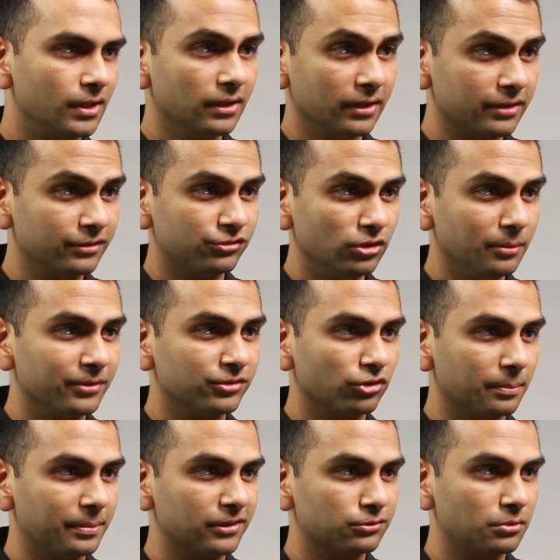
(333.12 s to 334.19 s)
The consumer
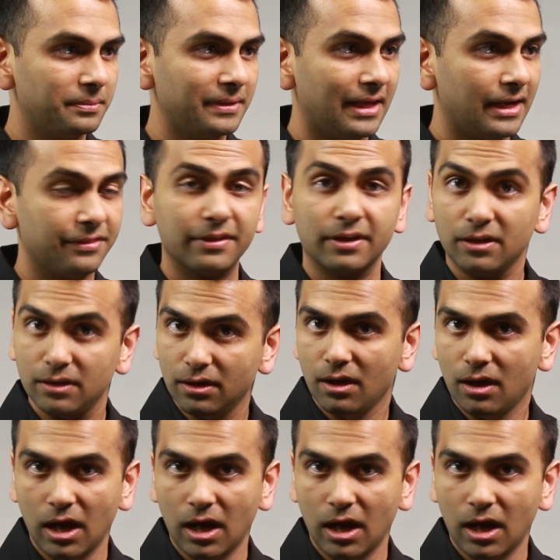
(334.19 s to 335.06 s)
surplus would be anything